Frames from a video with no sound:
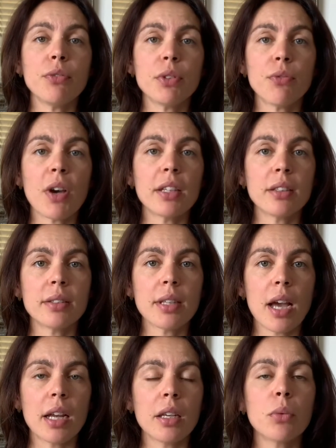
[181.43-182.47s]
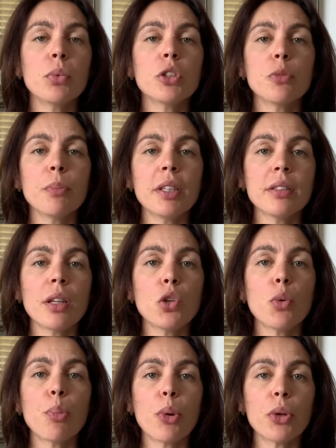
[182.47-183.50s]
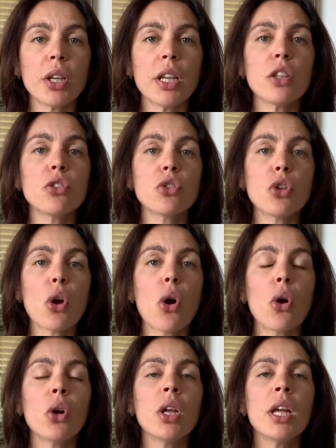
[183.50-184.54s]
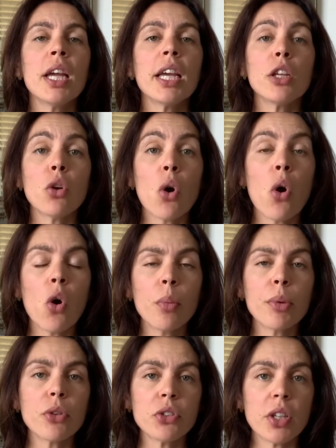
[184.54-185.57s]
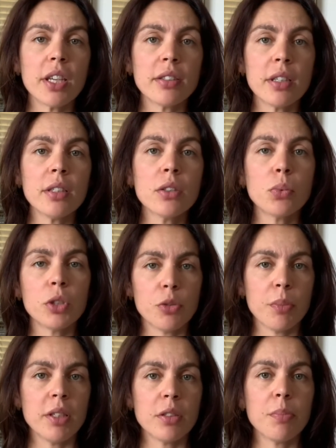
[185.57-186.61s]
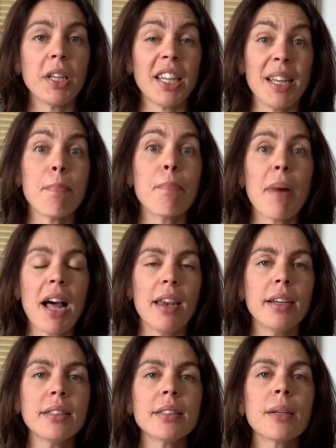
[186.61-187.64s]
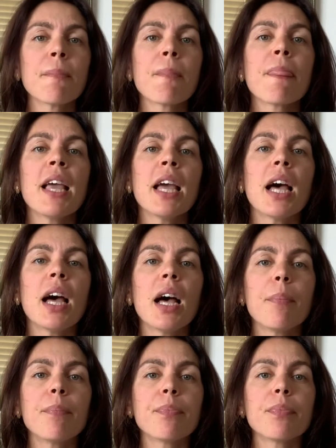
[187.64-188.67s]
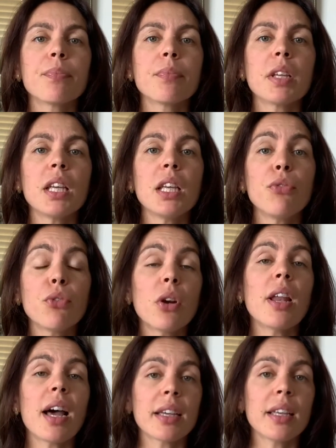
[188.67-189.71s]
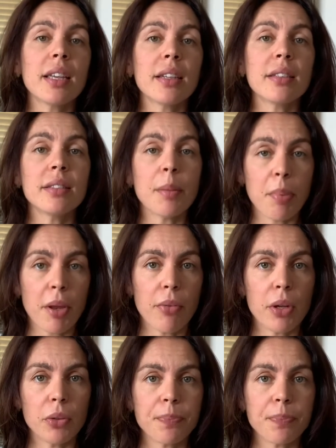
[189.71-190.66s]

vital sign, which means that your body is not in homeostasis, which means being in balance, um, if you're lacking the period.